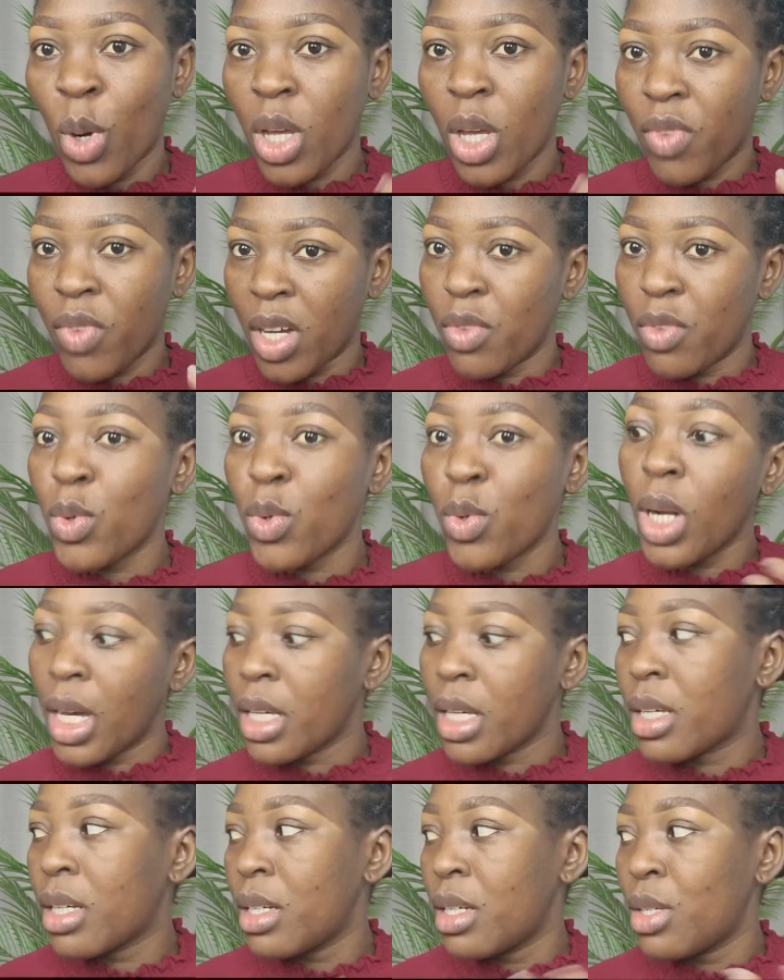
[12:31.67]
But if I feel
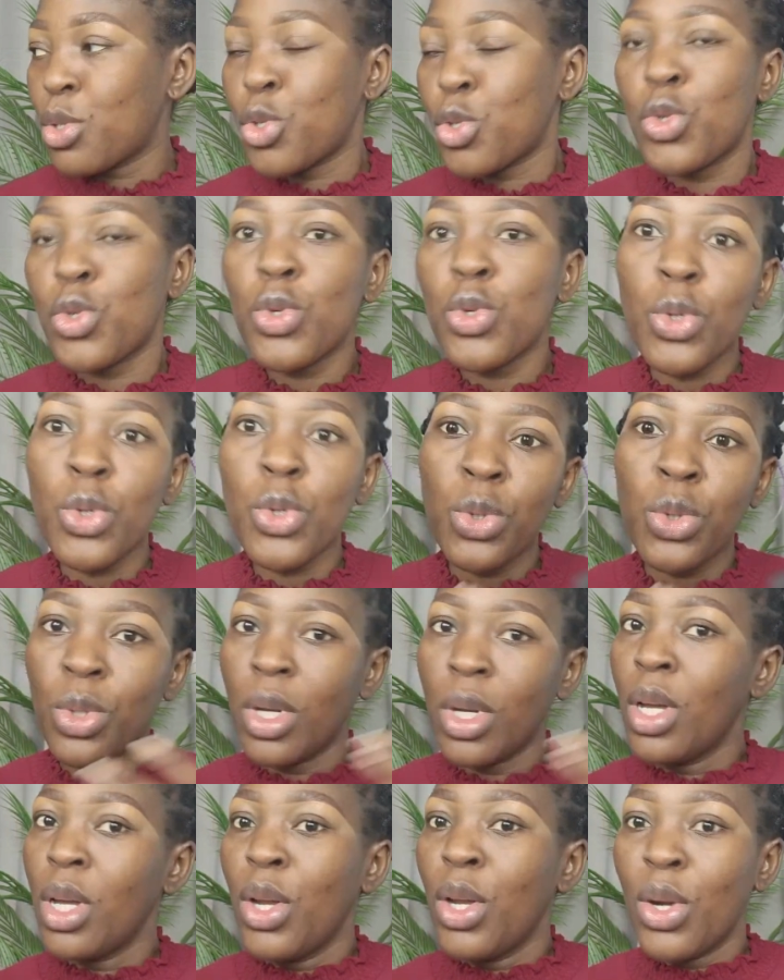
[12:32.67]
like it's
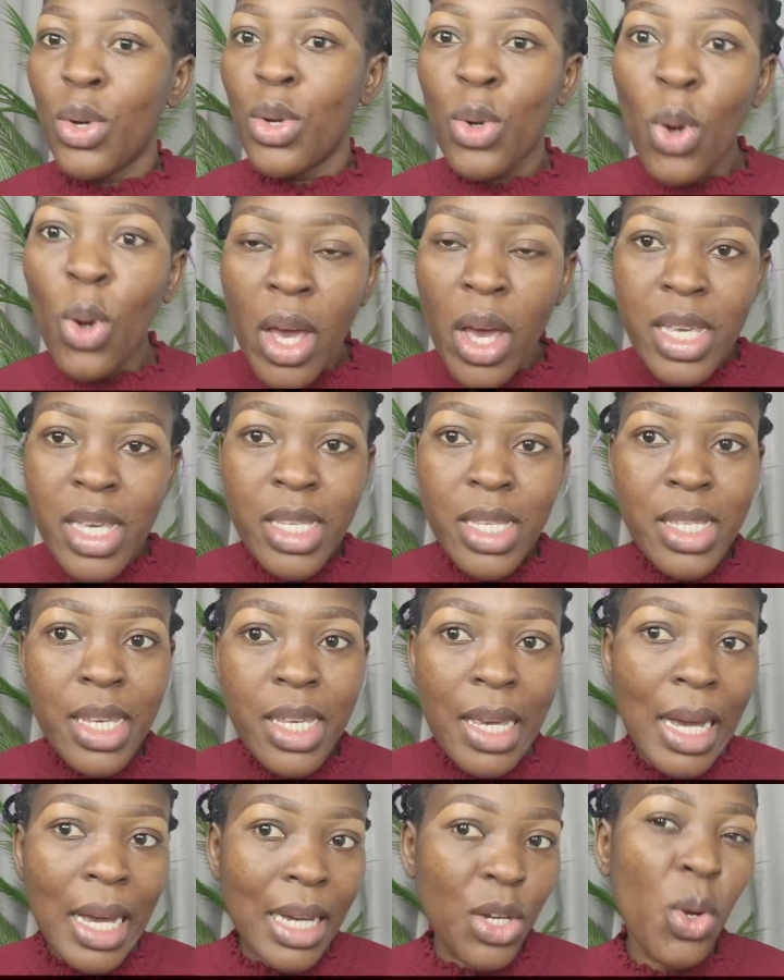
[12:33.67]
too
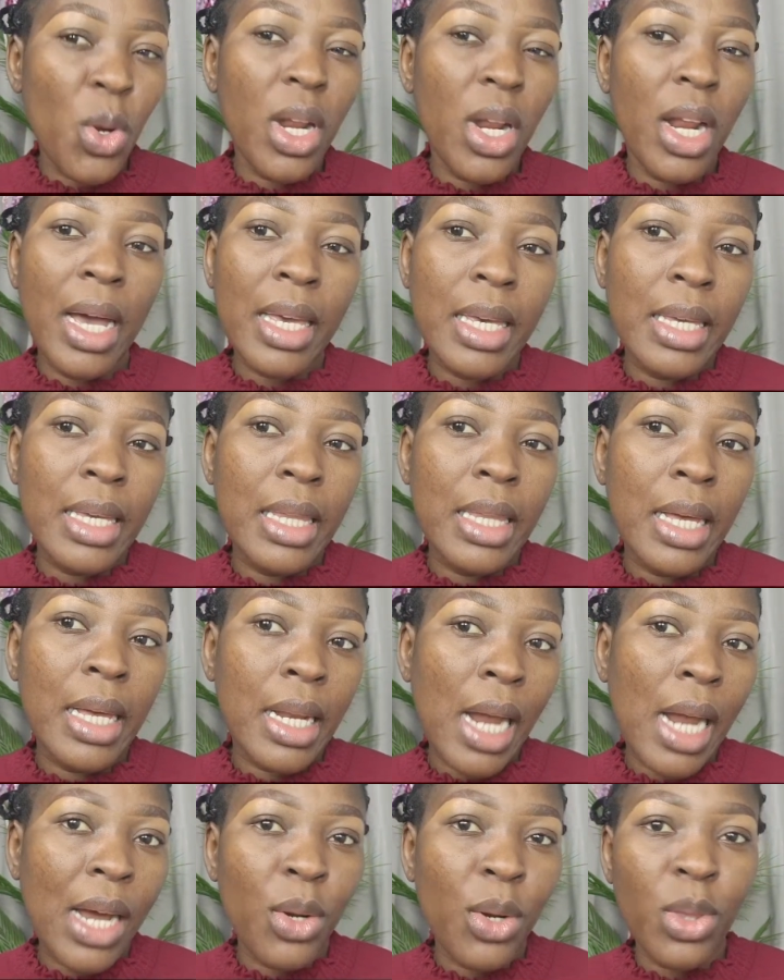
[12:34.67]
noisy, I don't like it,
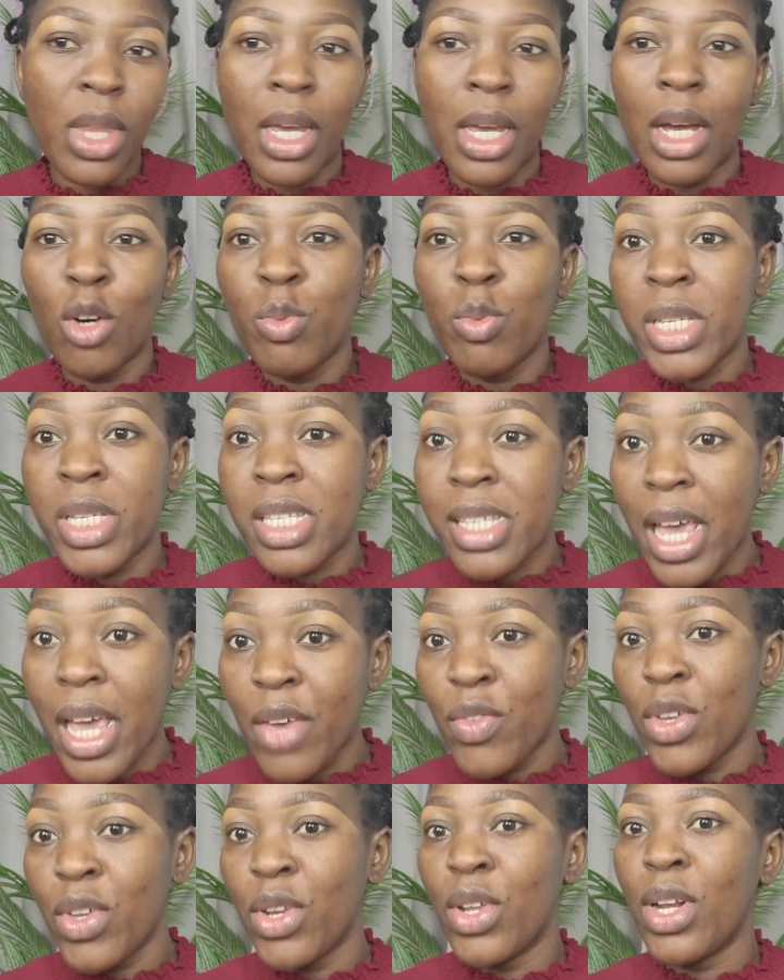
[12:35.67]
then I don't think I'll be
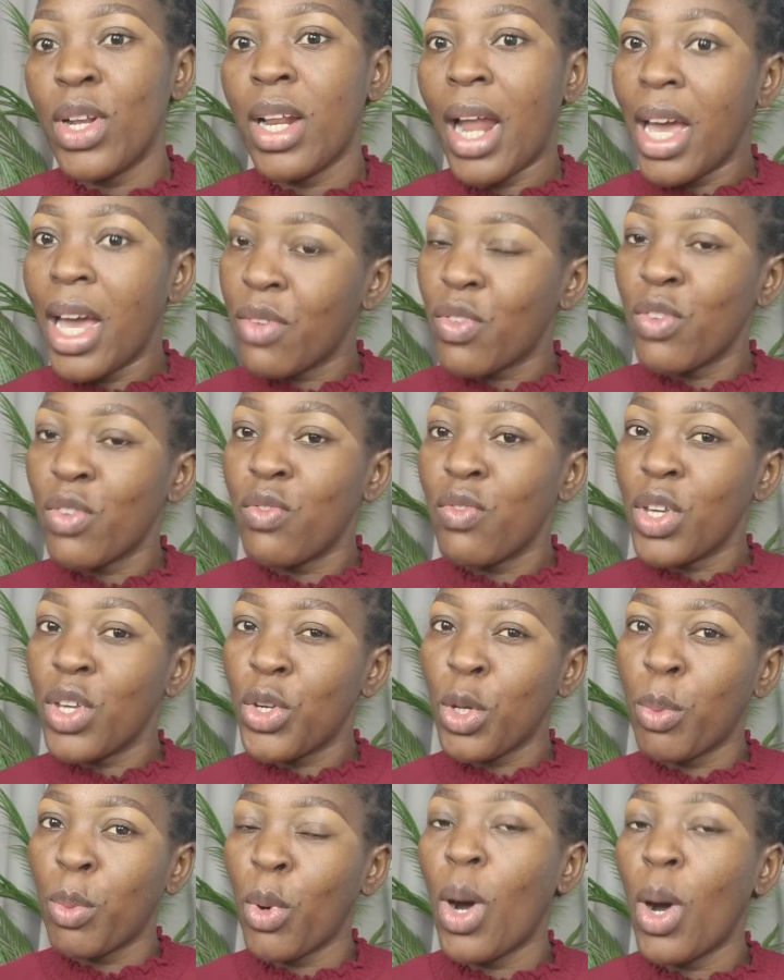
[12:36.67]
saving the live
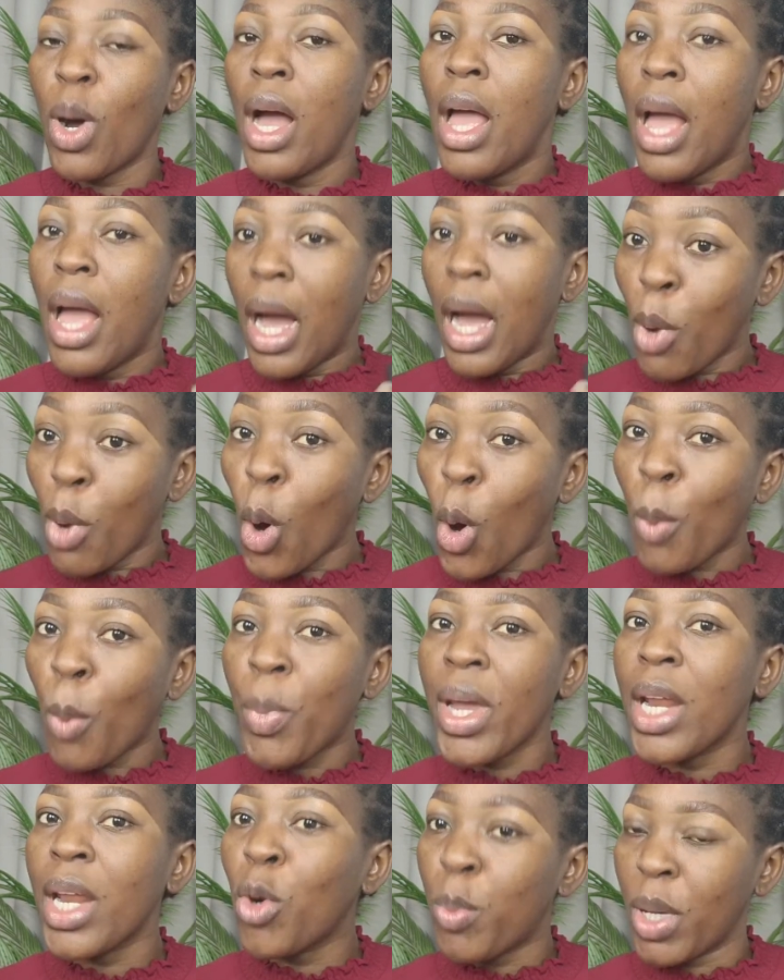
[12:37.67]
video. But I'm
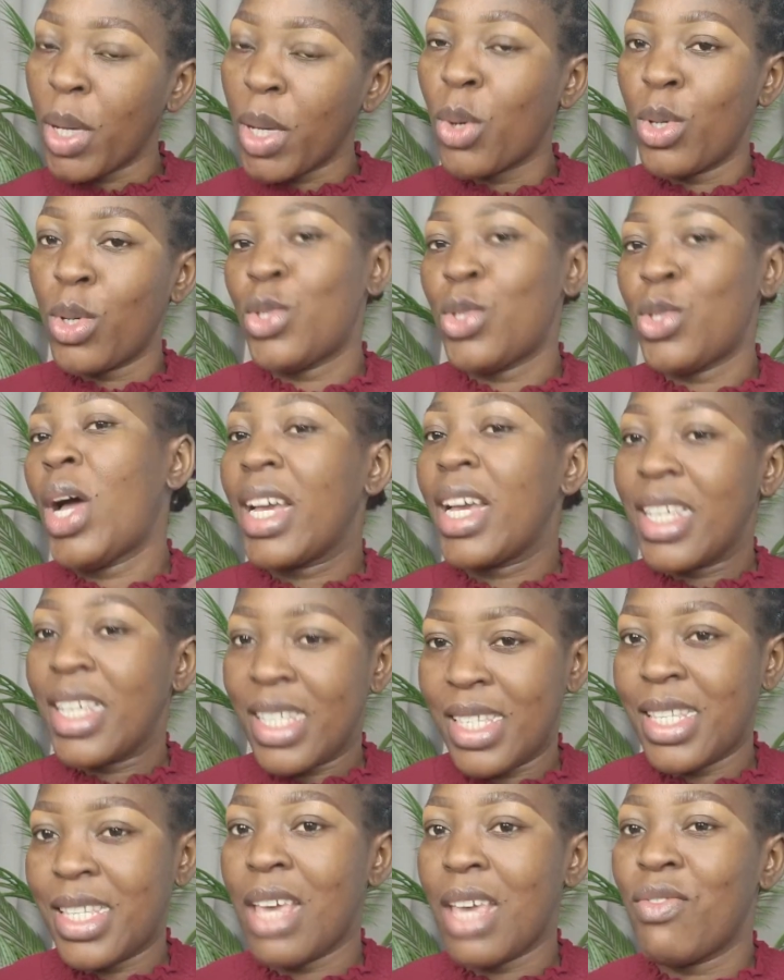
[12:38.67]
hoping it will be good so I
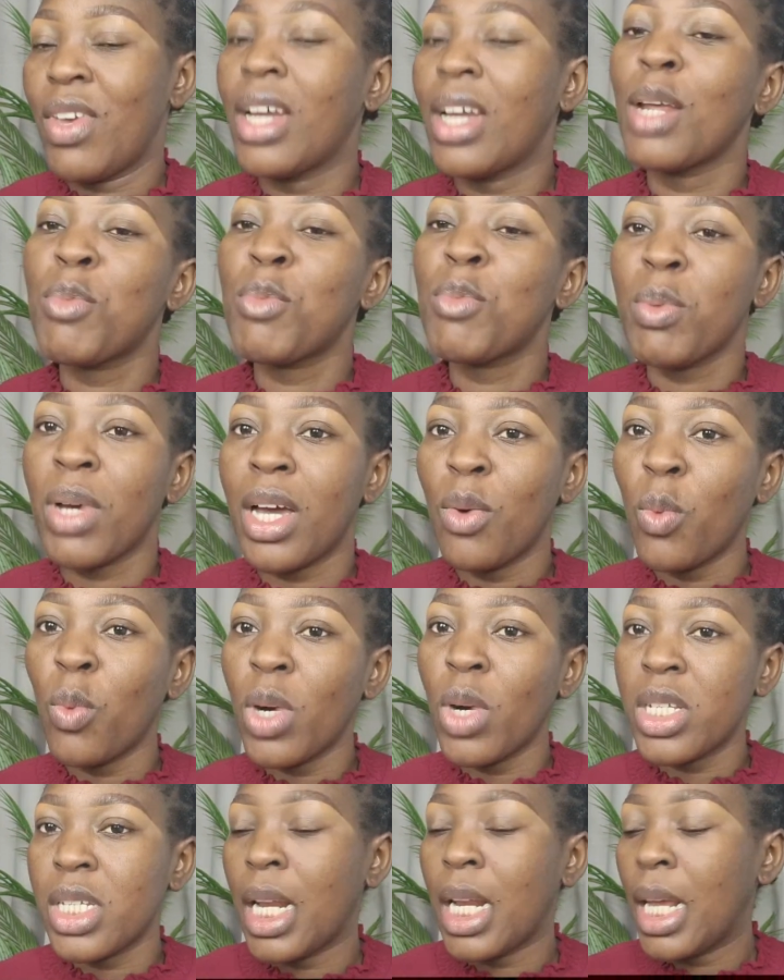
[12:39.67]
can save it and then people
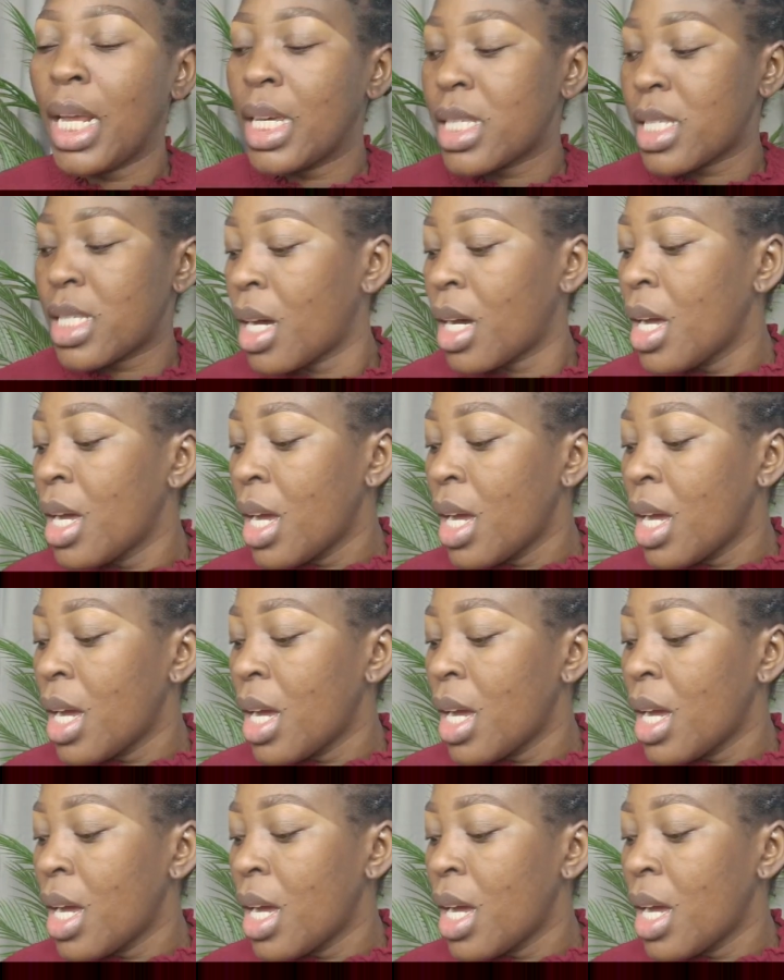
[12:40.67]
can watch it later.